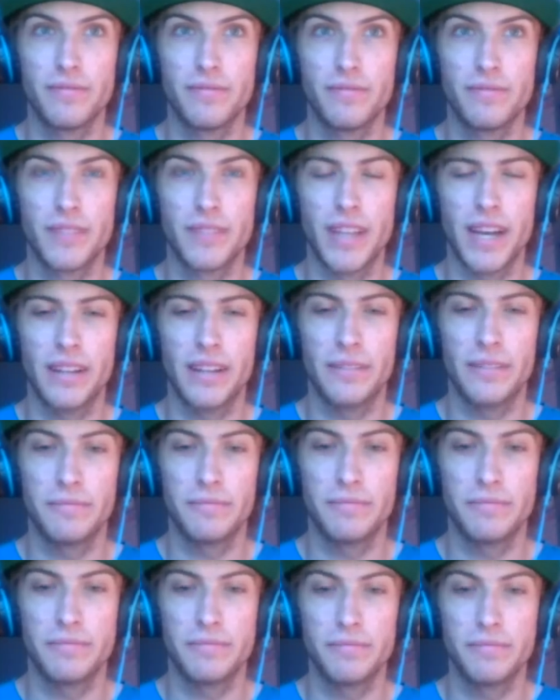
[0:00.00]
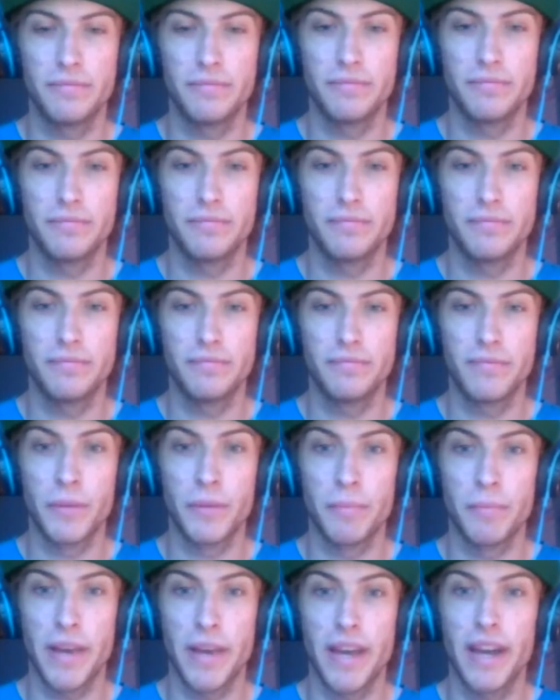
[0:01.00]
that the
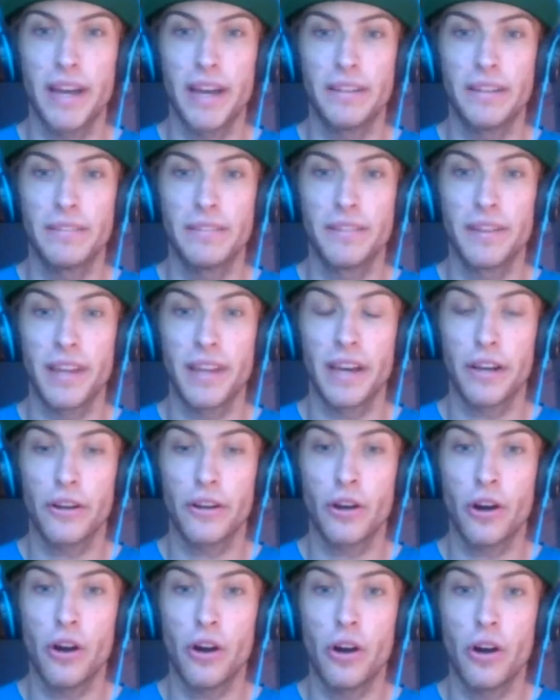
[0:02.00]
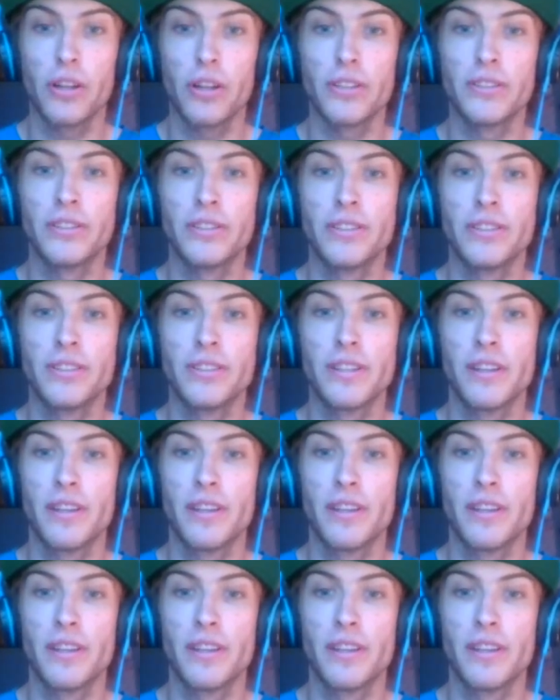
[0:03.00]
man that caused